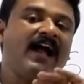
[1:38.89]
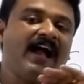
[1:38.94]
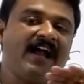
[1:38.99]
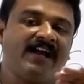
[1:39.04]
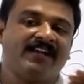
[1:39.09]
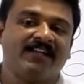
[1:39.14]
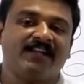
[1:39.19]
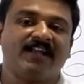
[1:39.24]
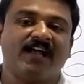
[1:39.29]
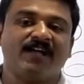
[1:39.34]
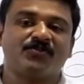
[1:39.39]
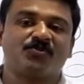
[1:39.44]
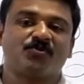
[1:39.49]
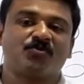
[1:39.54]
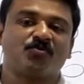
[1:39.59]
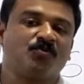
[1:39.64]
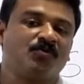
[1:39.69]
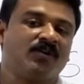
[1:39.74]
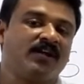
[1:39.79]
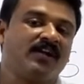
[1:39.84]
and the last
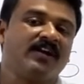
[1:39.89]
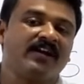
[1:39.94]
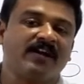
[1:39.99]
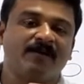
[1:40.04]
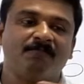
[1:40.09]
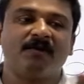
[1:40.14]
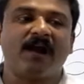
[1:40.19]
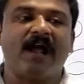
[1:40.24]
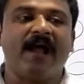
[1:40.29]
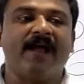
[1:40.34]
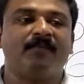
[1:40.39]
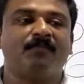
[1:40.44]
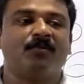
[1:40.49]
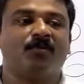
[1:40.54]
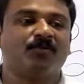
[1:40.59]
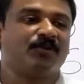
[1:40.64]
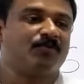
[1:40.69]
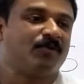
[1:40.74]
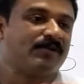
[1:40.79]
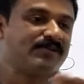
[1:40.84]
ruler Ibrahim
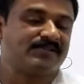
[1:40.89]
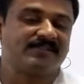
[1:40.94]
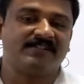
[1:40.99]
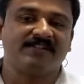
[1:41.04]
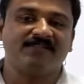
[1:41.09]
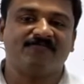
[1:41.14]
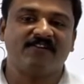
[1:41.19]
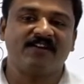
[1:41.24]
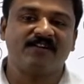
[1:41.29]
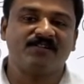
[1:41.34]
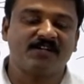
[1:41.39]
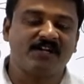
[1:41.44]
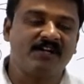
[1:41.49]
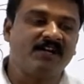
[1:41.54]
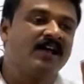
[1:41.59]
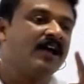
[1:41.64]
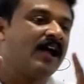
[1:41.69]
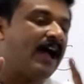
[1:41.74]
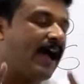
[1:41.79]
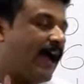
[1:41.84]
Lodi was defeated